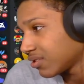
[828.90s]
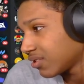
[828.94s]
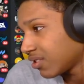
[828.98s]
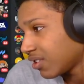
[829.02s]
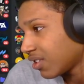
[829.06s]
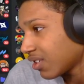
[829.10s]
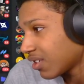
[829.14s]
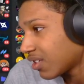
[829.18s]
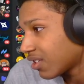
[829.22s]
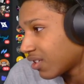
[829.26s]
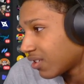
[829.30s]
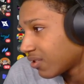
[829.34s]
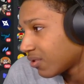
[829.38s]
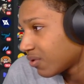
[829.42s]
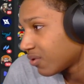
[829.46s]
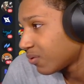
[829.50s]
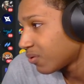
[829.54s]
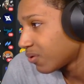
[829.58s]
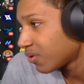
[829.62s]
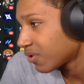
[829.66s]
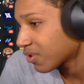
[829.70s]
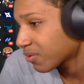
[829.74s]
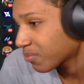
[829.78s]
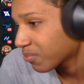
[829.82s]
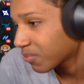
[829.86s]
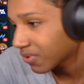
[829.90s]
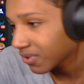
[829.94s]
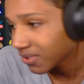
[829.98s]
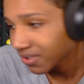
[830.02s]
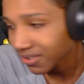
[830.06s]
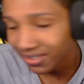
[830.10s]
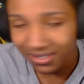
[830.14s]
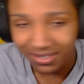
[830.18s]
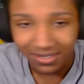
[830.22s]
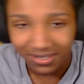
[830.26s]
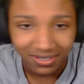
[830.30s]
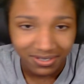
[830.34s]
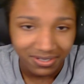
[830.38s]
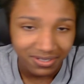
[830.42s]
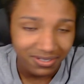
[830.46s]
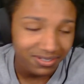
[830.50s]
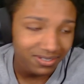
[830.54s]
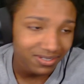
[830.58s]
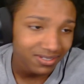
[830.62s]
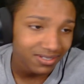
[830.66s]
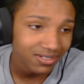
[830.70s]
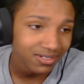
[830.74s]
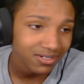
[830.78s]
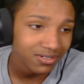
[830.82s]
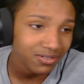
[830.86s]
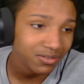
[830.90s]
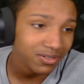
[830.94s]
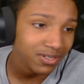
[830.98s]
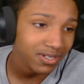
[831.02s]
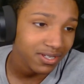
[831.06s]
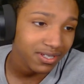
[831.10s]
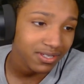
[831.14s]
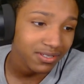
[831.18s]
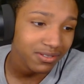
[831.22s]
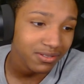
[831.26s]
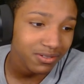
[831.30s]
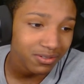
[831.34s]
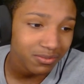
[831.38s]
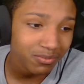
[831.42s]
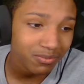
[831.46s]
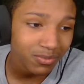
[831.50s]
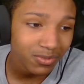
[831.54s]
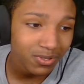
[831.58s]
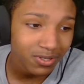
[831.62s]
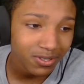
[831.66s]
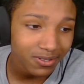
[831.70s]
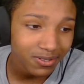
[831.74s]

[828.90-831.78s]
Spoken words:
can't do this, bro. Okay, look, bro.